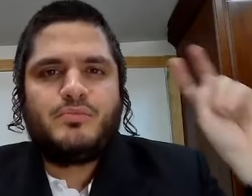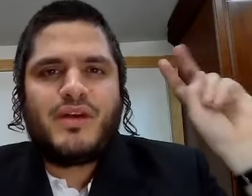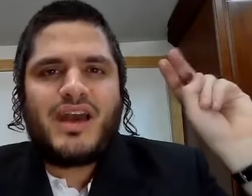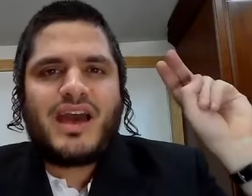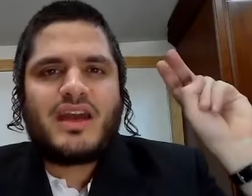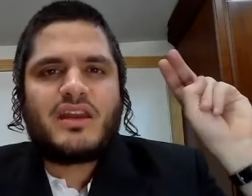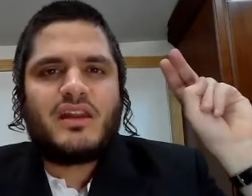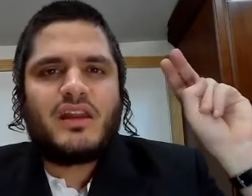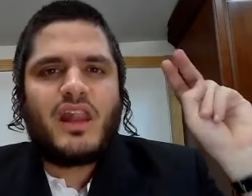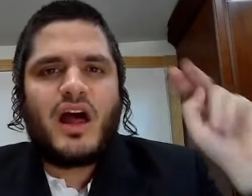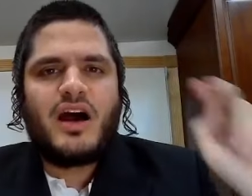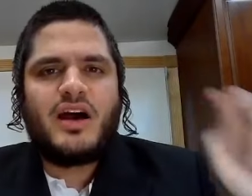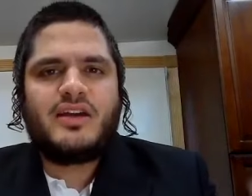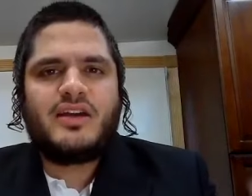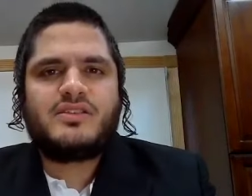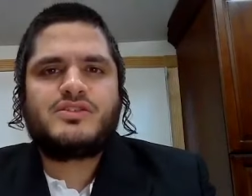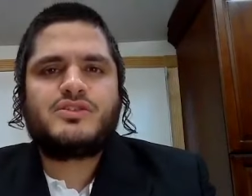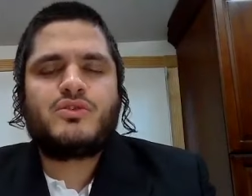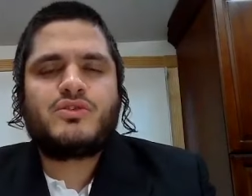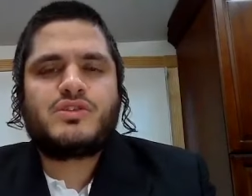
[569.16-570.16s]
the battle
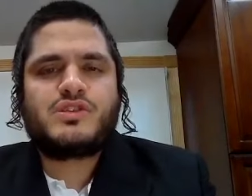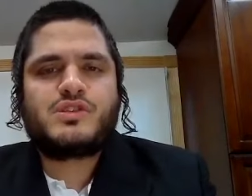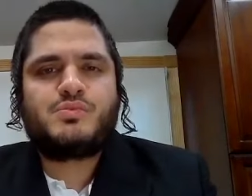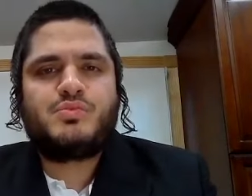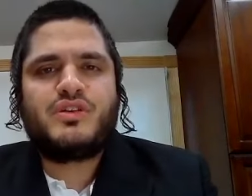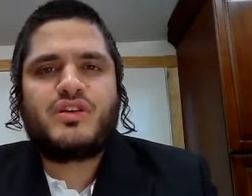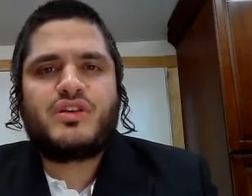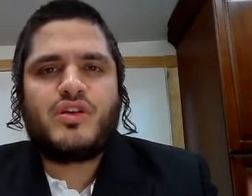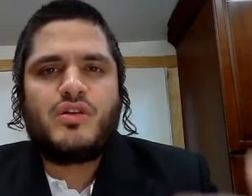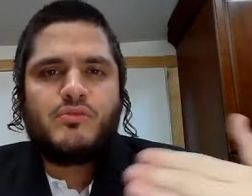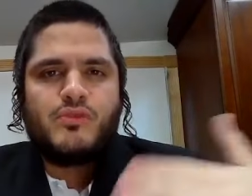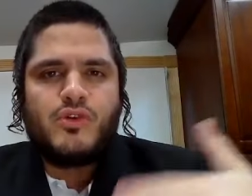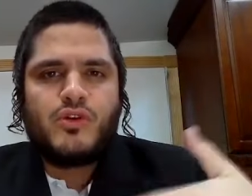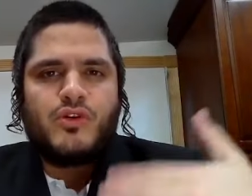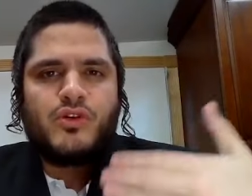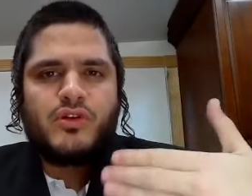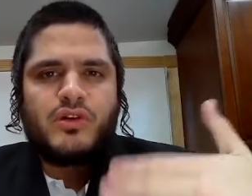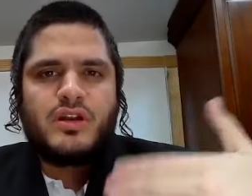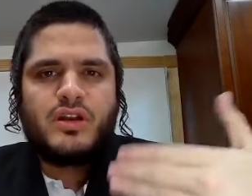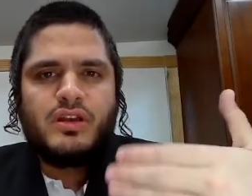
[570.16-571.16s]
lines, so to speak, are
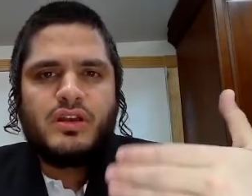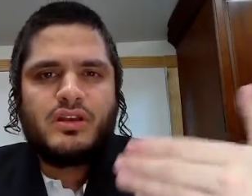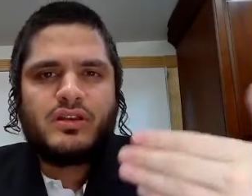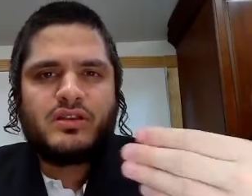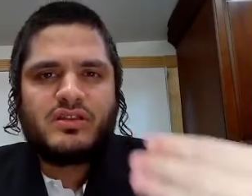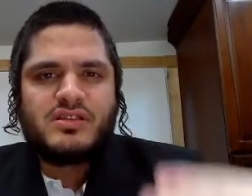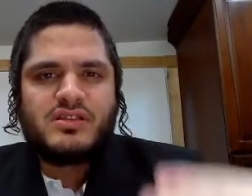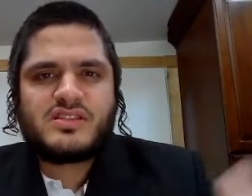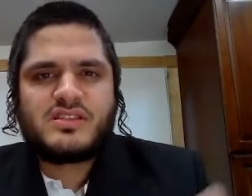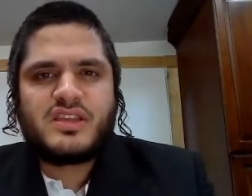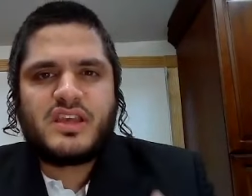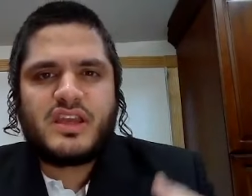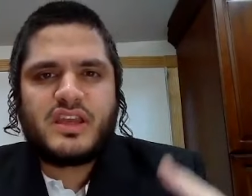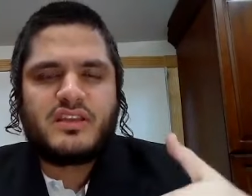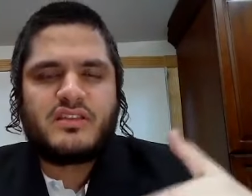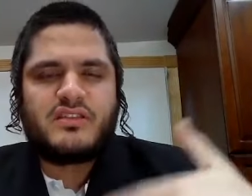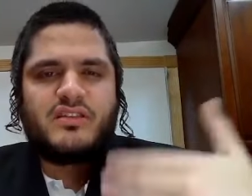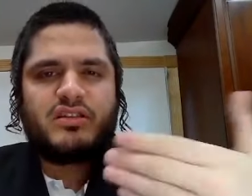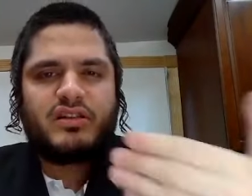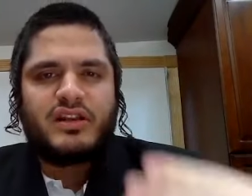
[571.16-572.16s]
more
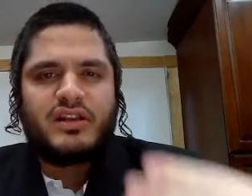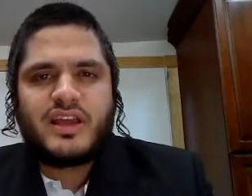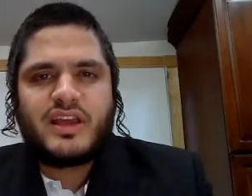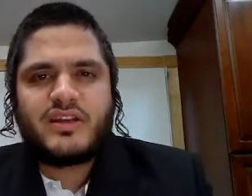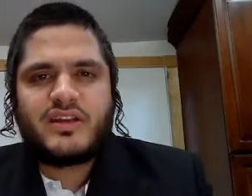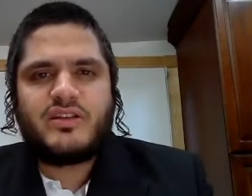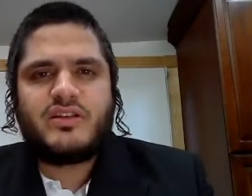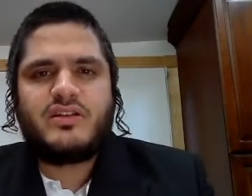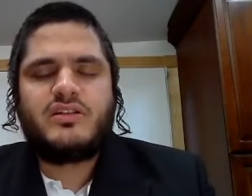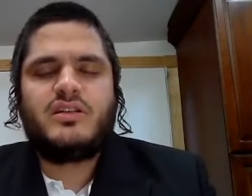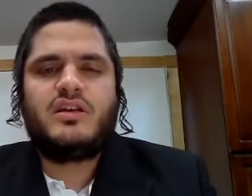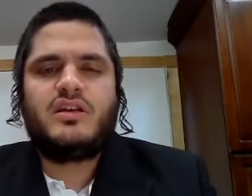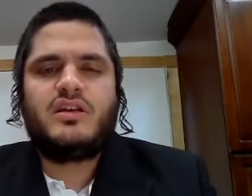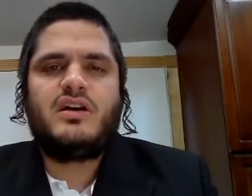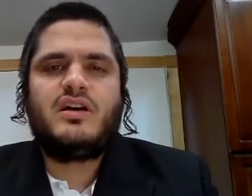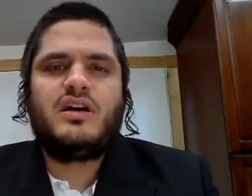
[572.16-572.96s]
distinct, or clearer.